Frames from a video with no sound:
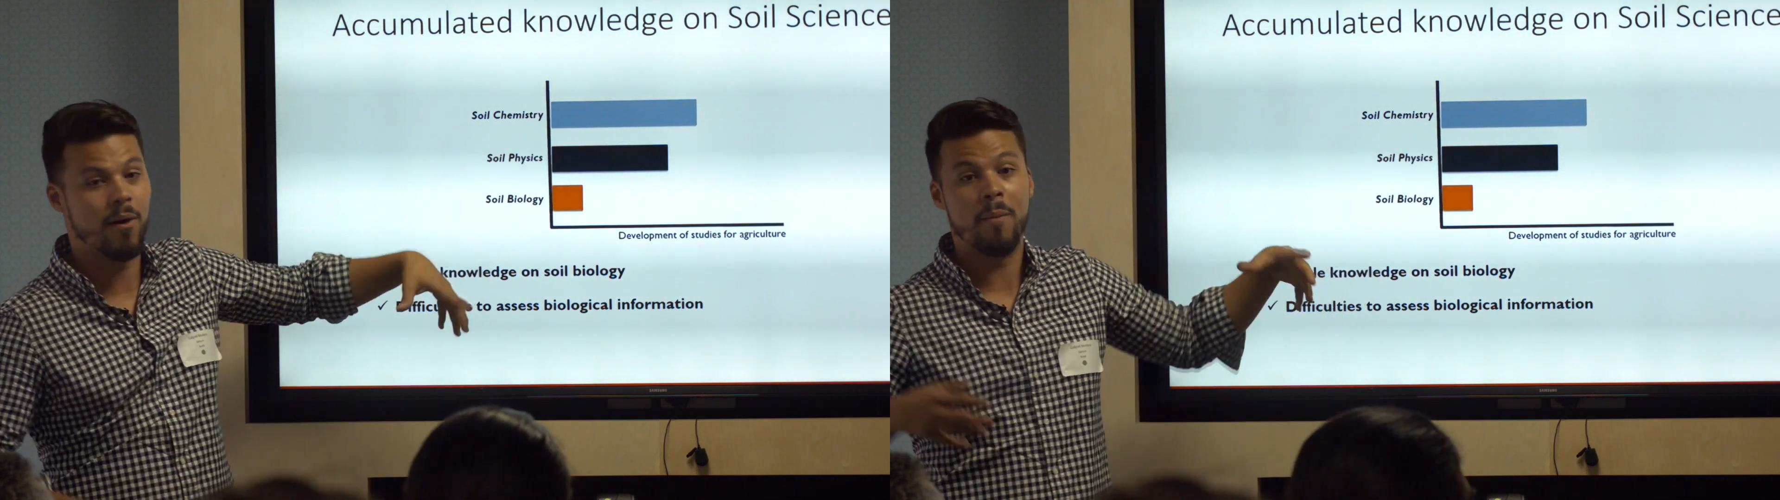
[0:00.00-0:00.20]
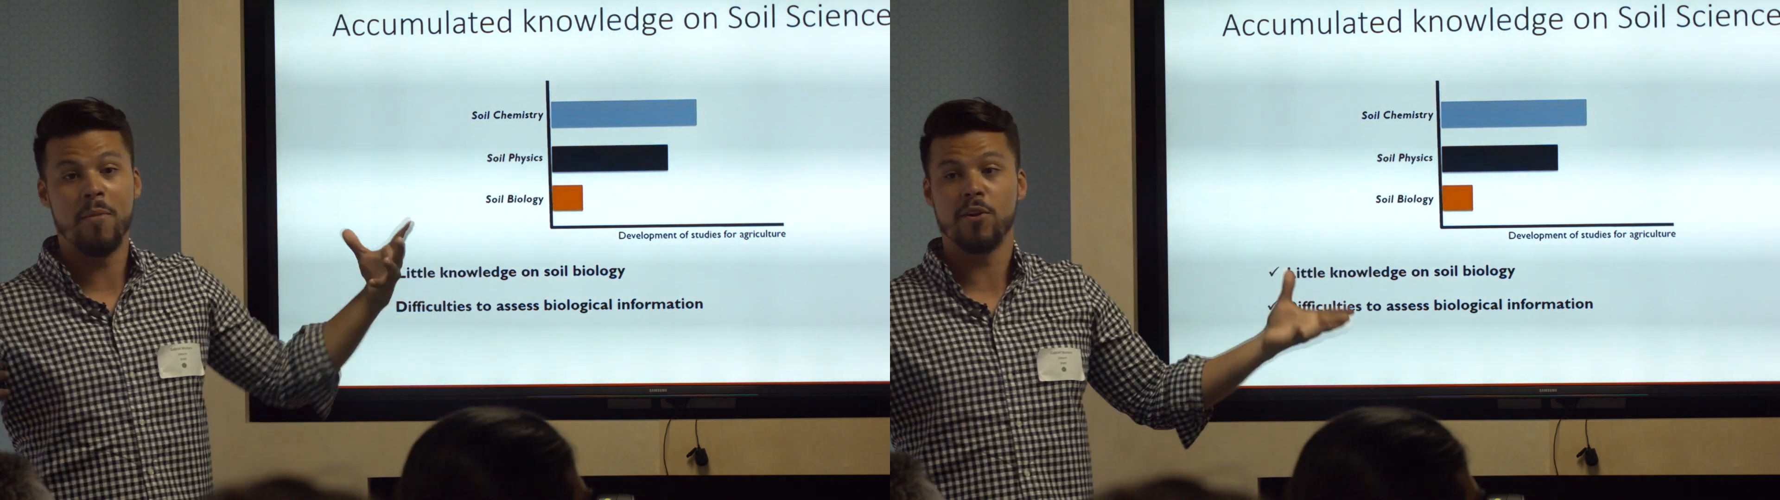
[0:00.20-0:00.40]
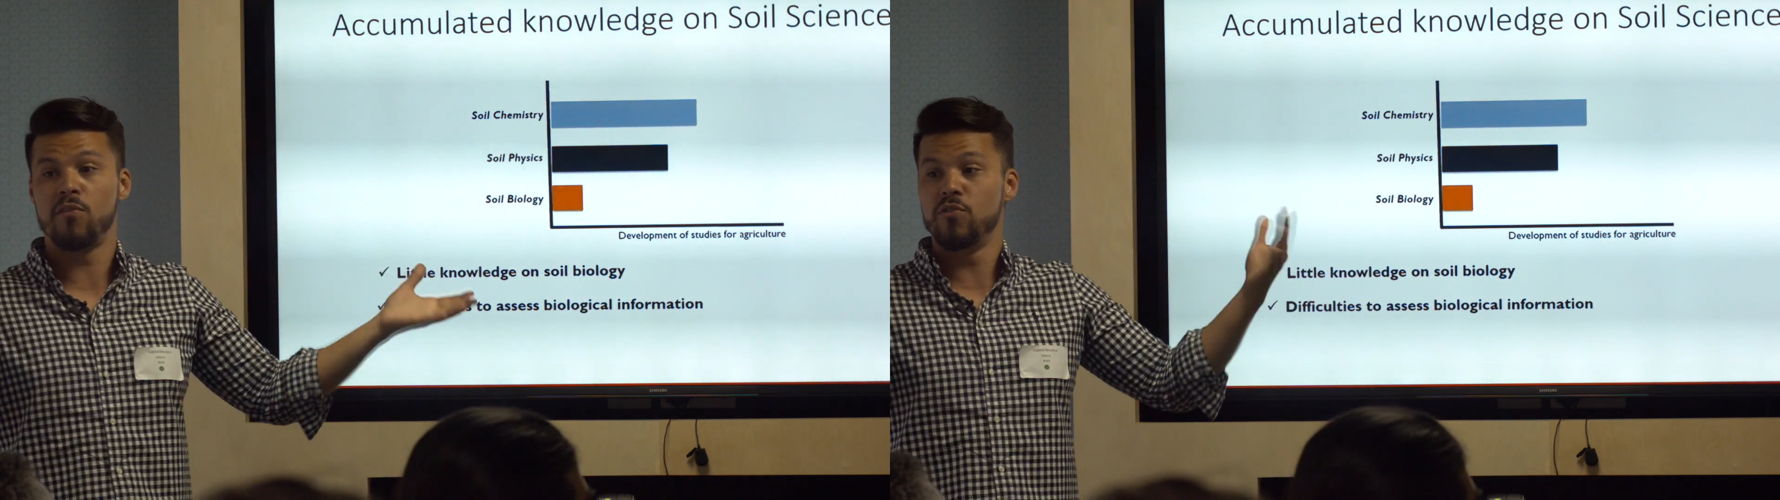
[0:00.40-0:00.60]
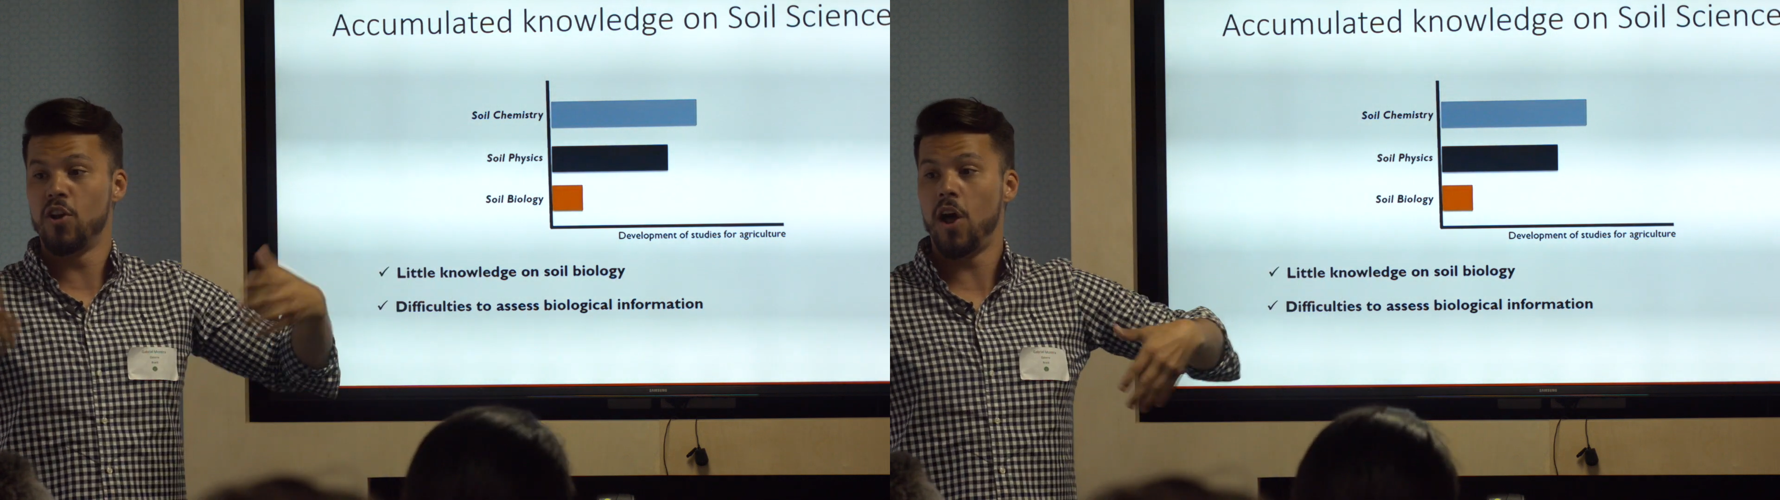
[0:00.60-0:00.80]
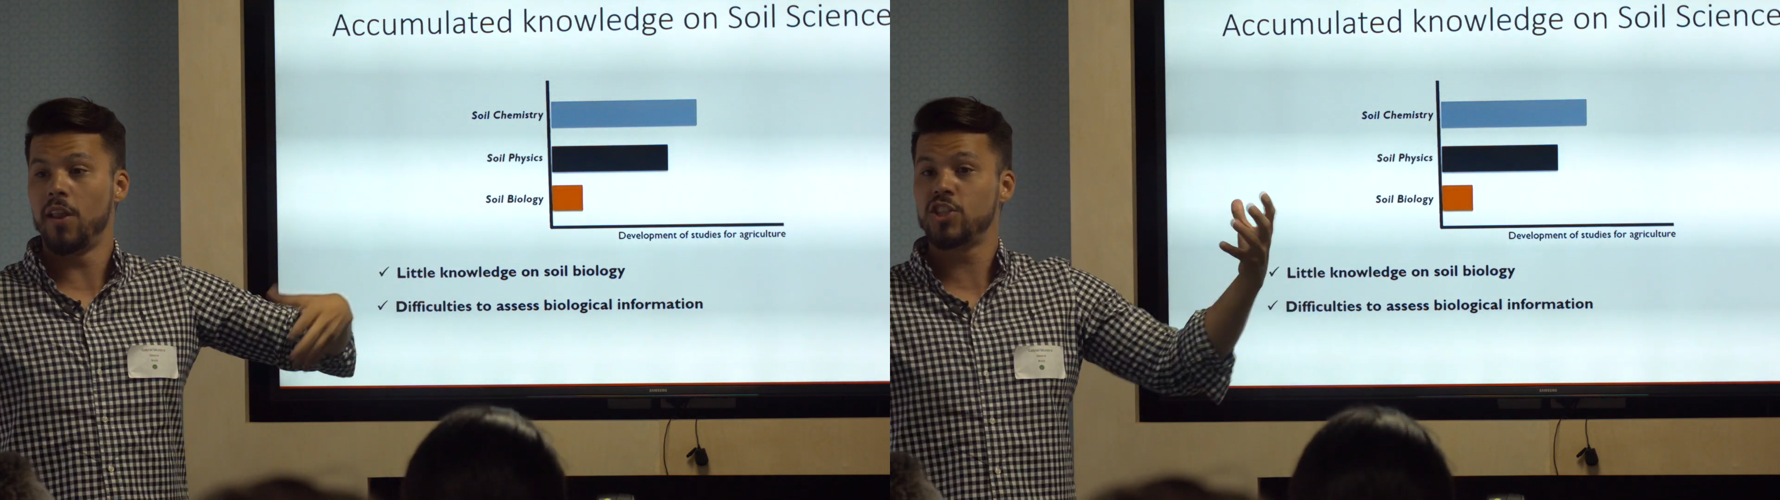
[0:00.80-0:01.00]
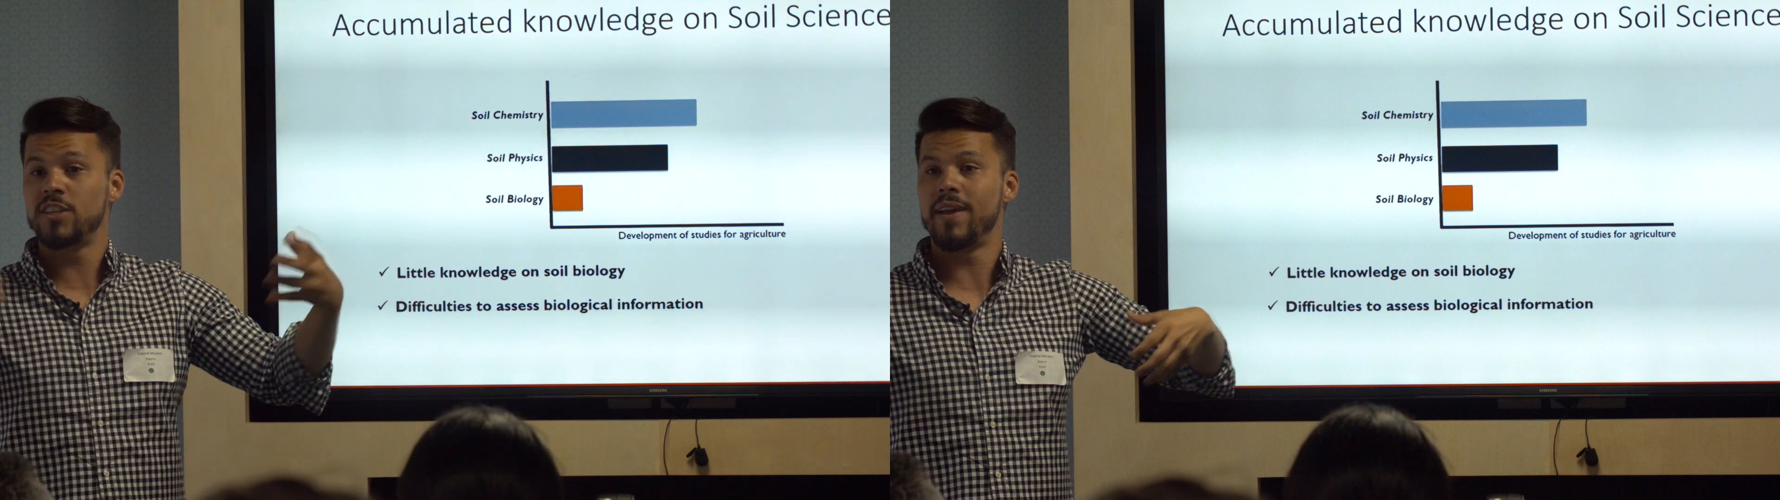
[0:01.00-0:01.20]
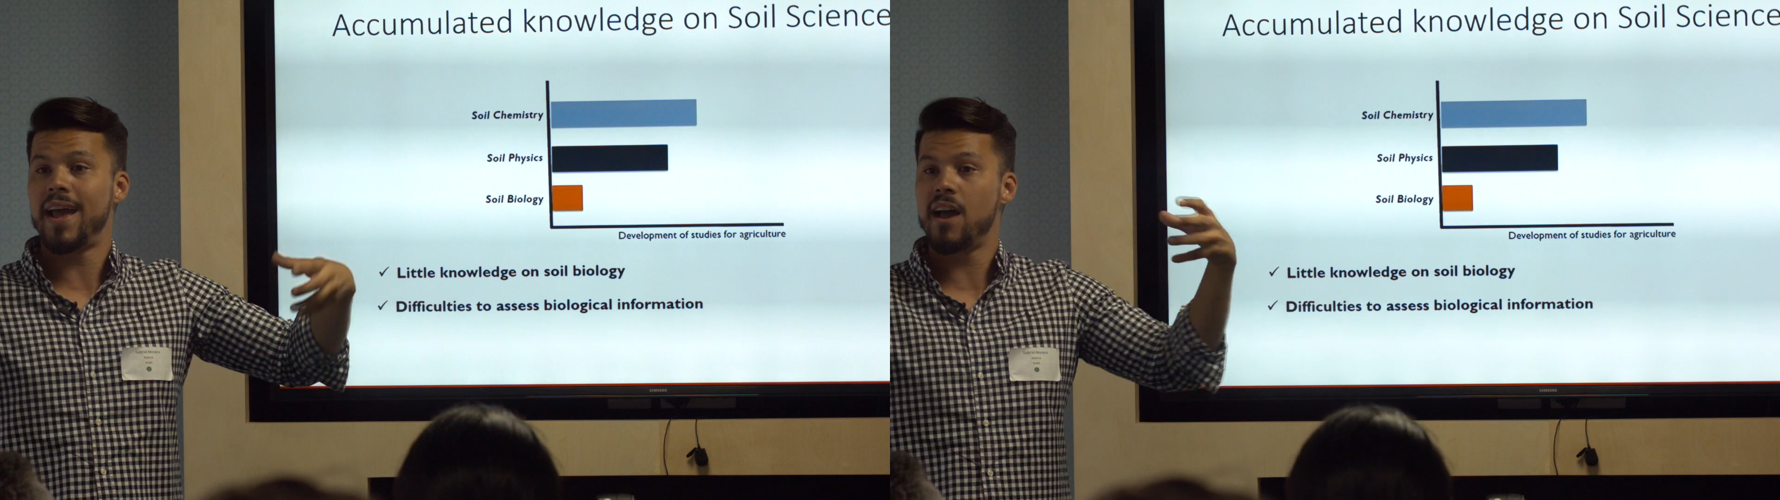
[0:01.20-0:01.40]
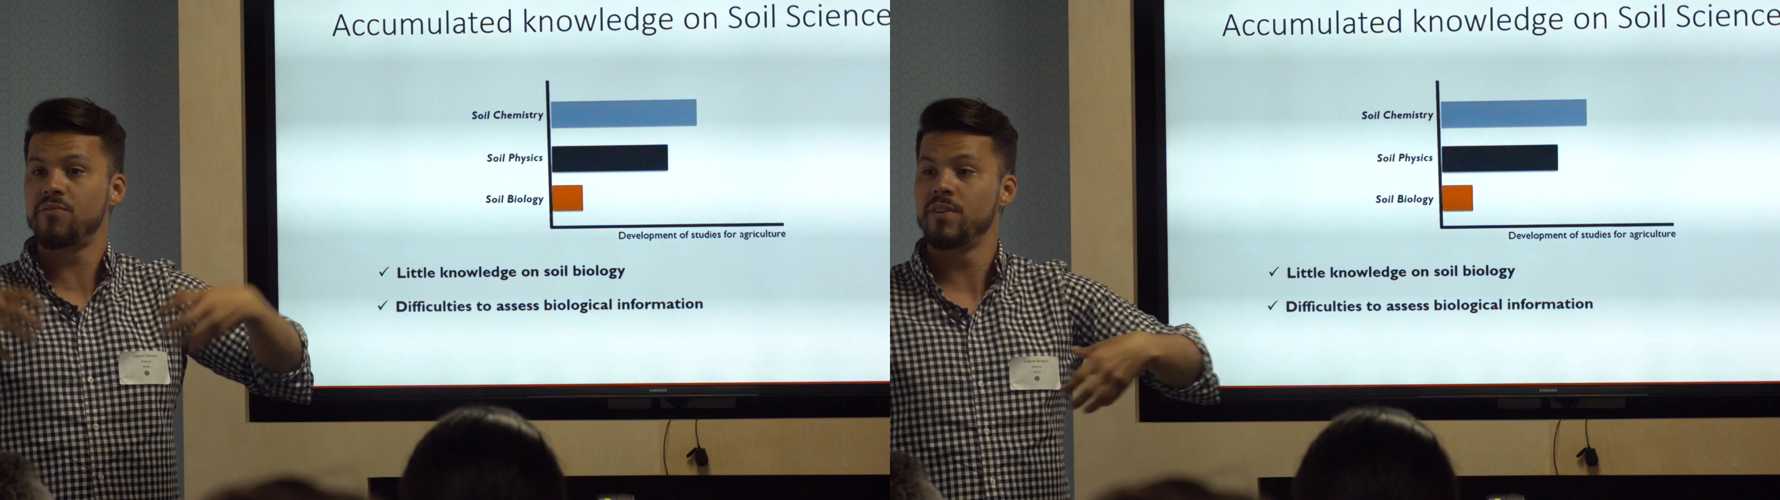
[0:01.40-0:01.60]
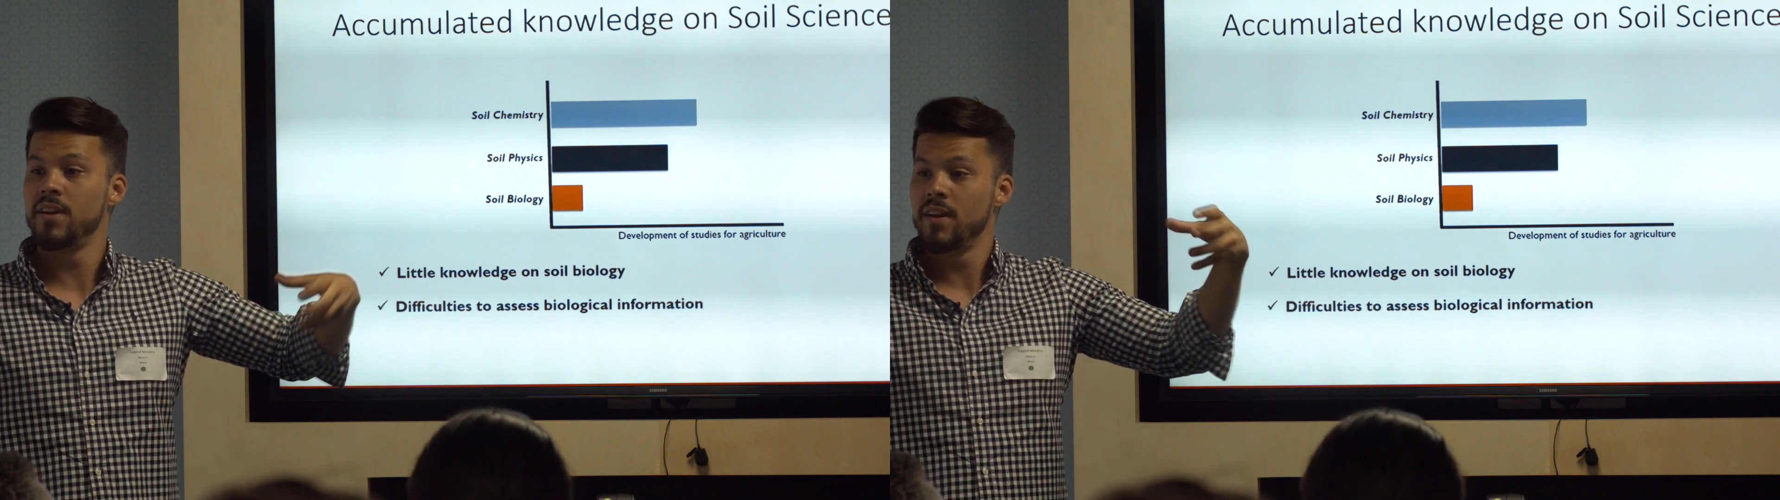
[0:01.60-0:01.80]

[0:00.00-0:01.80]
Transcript: amount of knowledge that we have